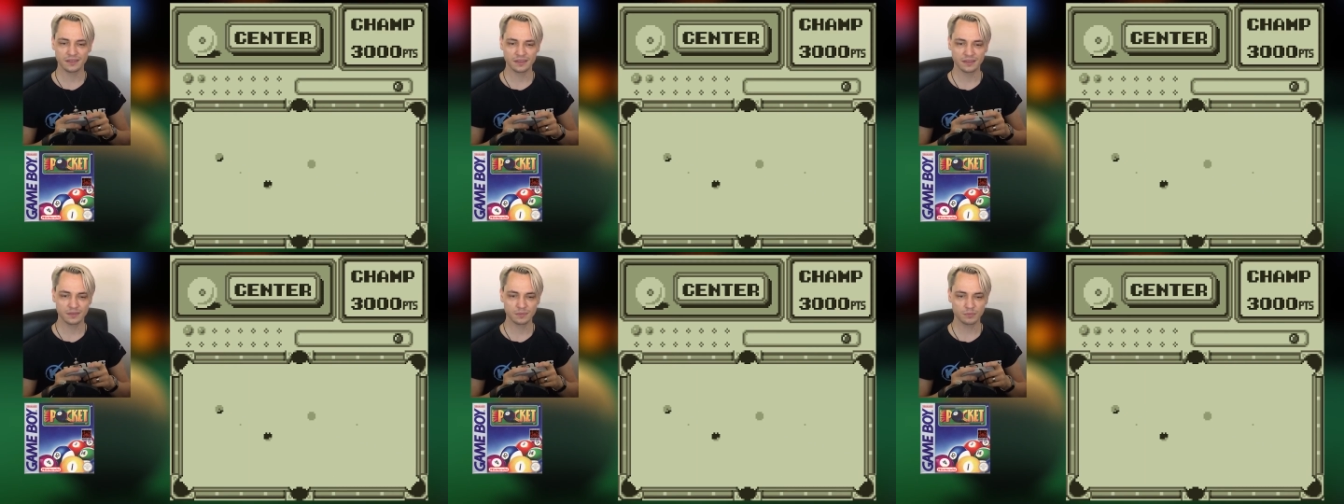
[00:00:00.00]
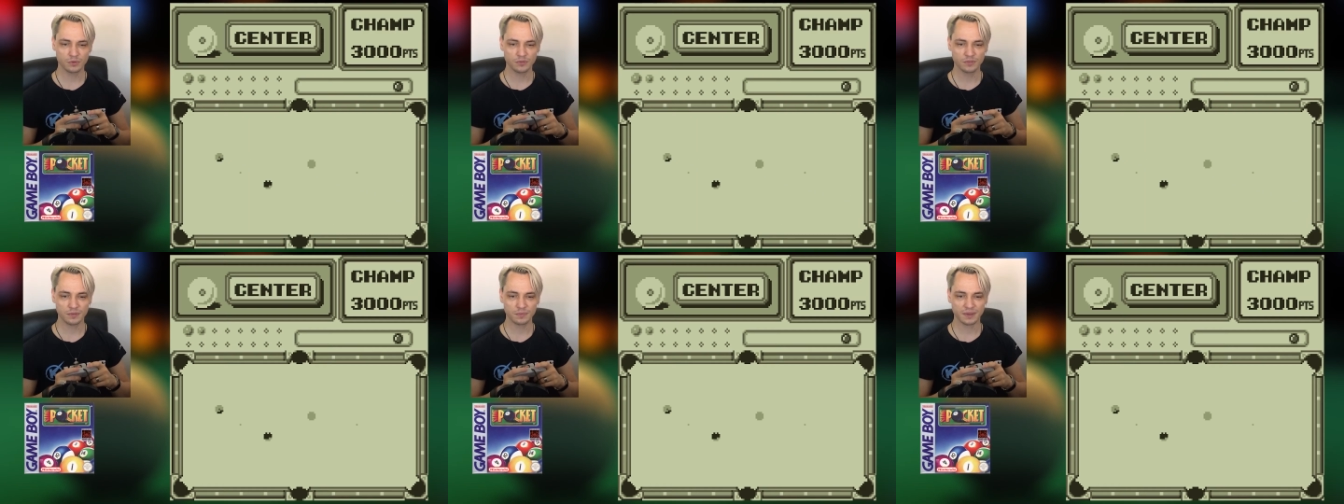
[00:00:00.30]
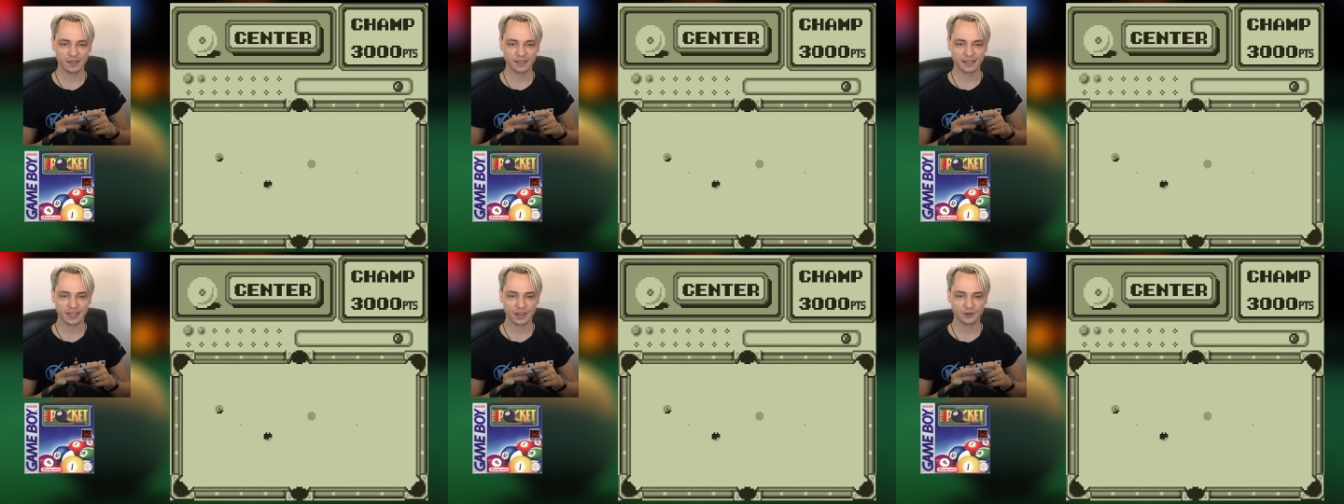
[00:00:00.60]
the movie
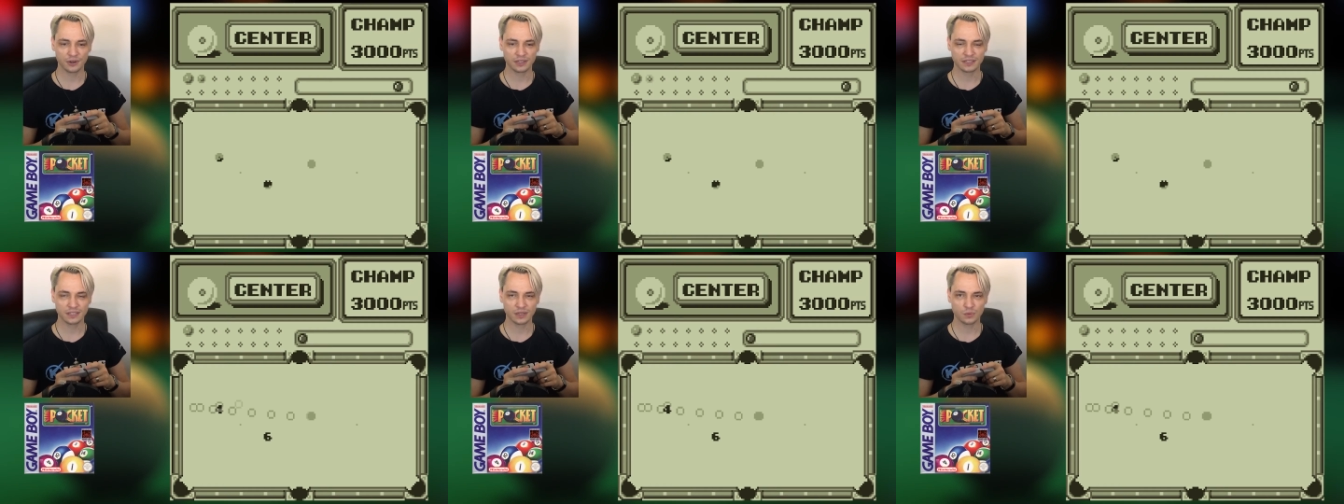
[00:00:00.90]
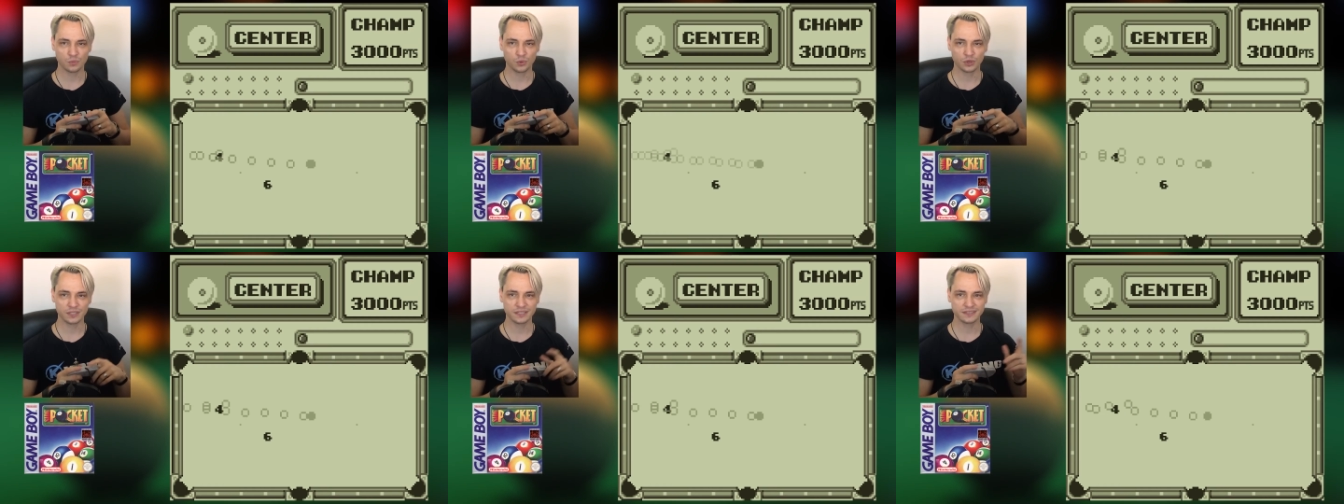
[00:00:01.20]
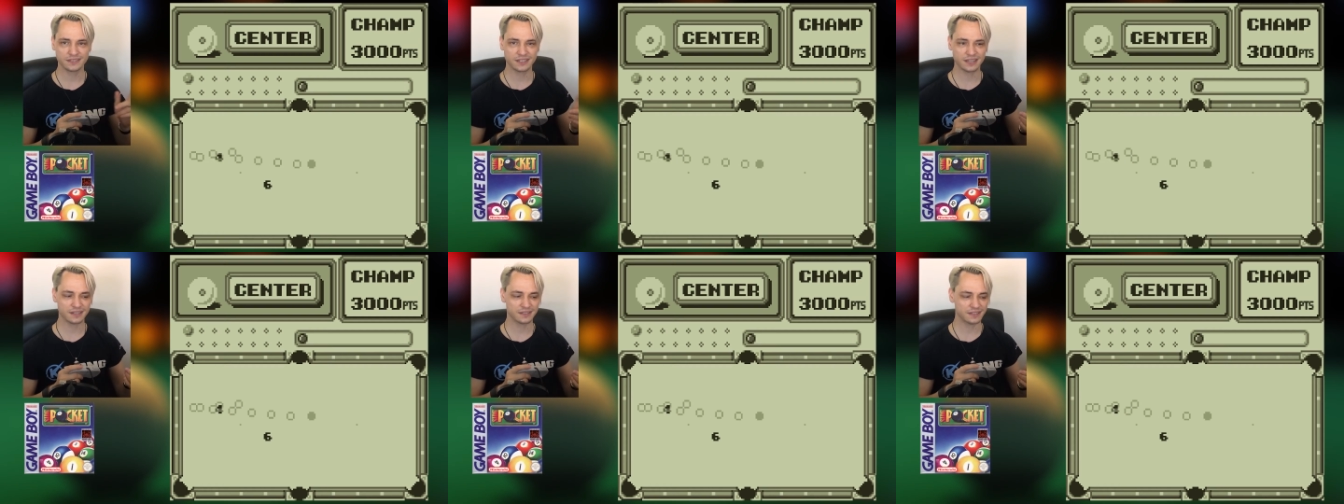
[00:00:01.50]
by a character what
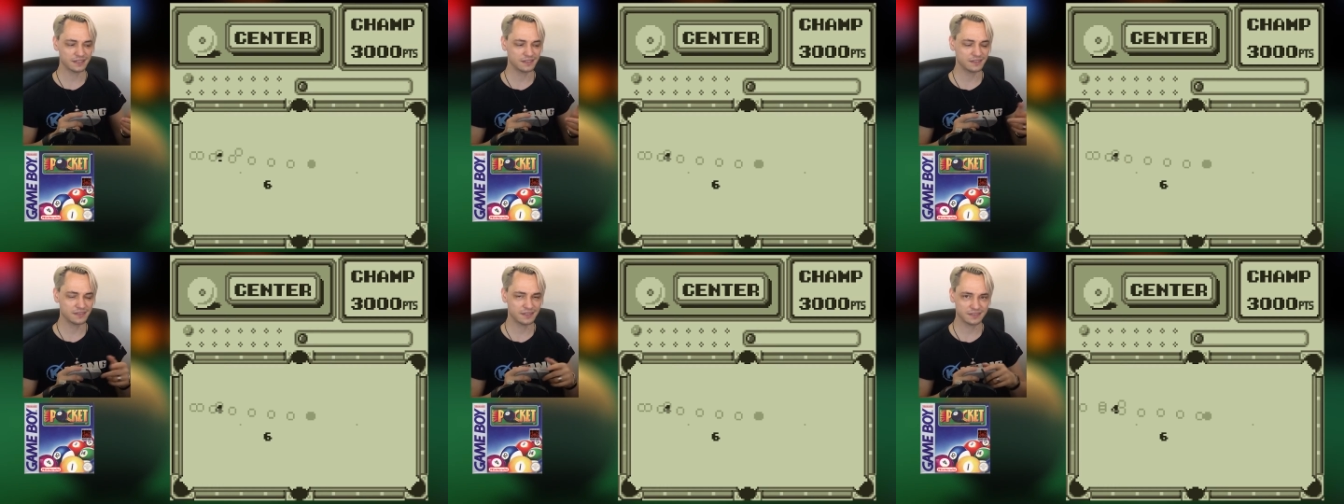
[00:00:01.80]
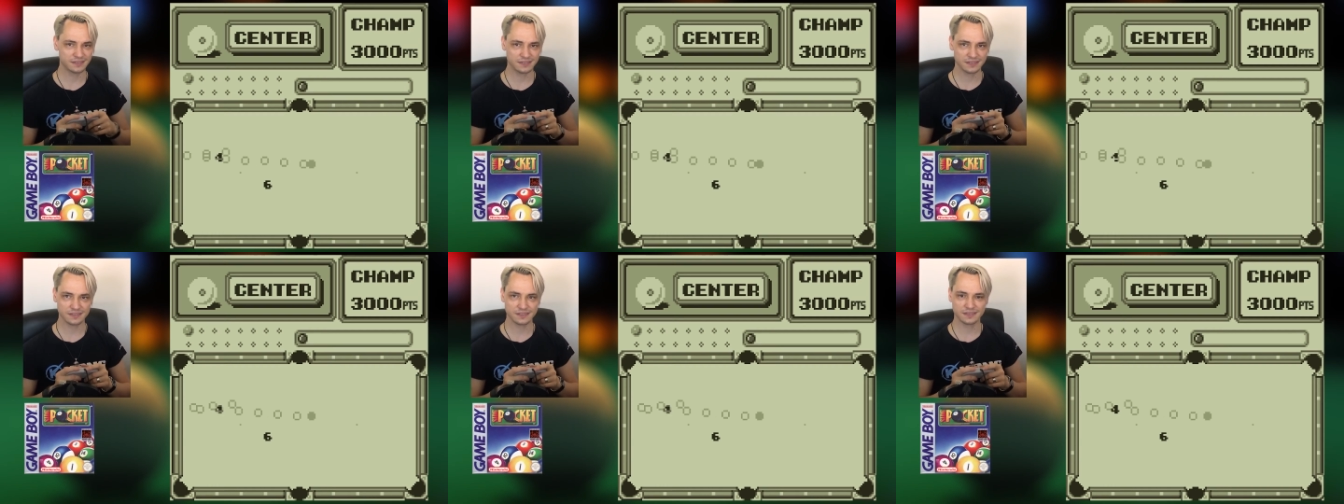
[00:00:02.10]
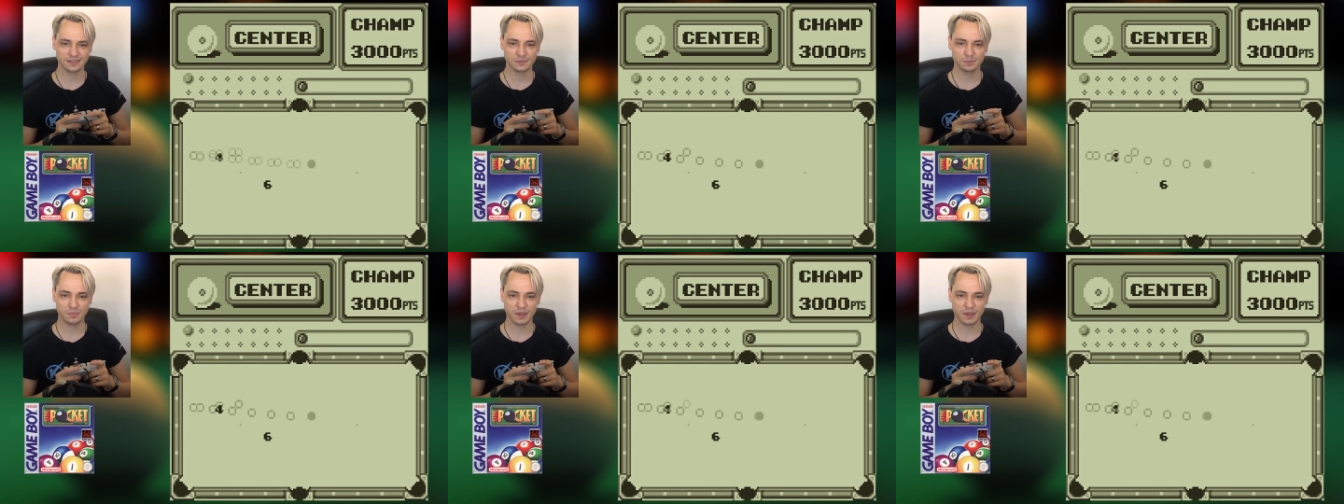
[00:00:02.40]
he's got in this